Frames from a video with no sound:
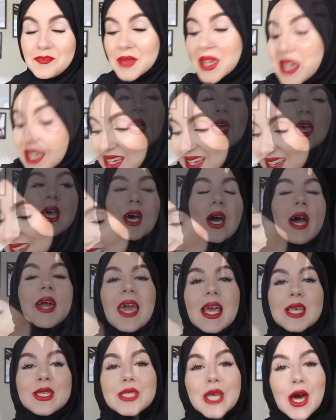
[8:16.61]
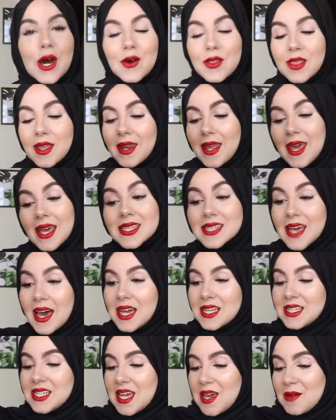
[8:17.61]
Okay, so the next
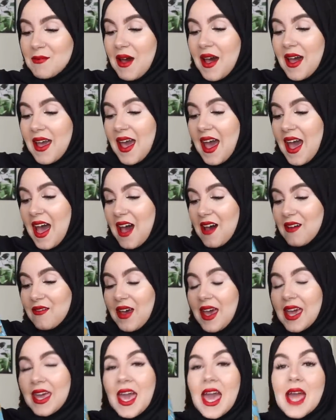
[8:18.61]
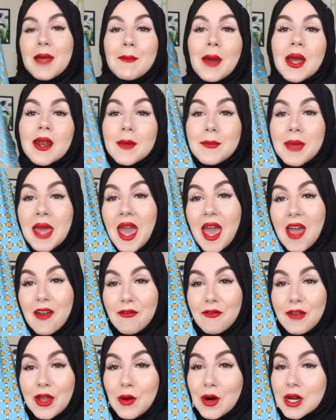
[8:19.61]
item I have, again, might not be
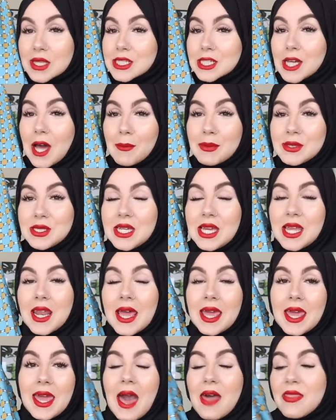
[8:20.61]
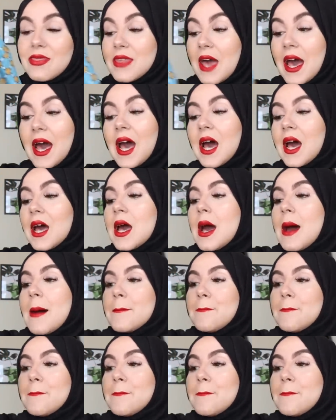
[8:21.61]
everyone's cup of tea, and I get that,